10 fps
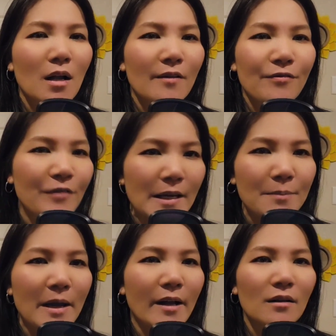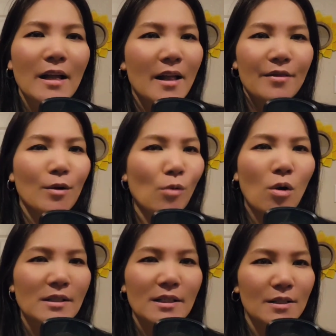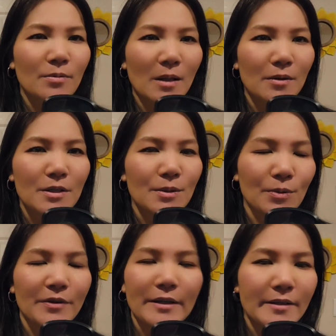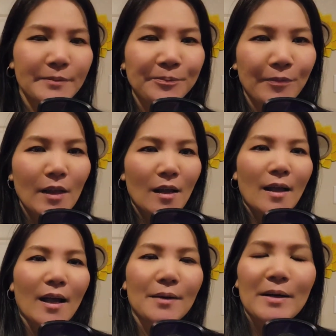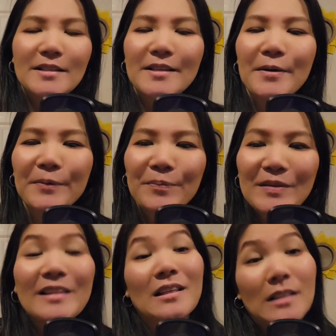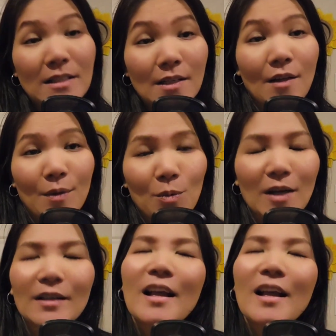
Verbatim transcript: female, they're all Cinderella stories. Anyway, so this is another one.